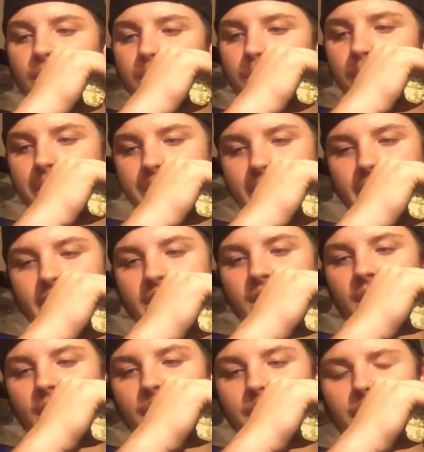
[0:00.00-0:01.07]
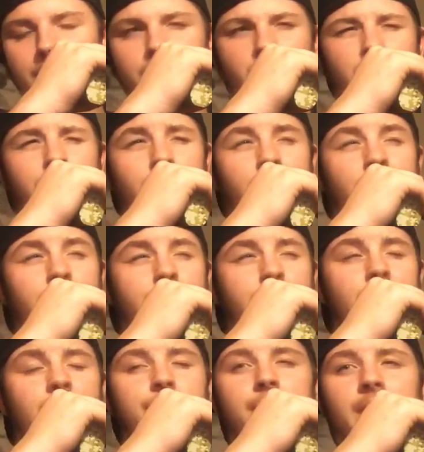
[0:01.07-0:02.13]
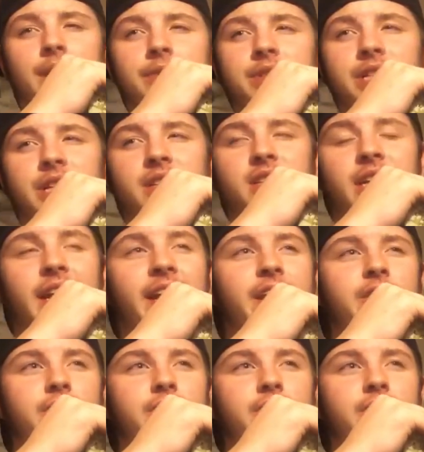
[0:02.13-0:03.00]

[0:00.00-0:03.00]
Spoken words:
which at the time I believe I got 5.56 and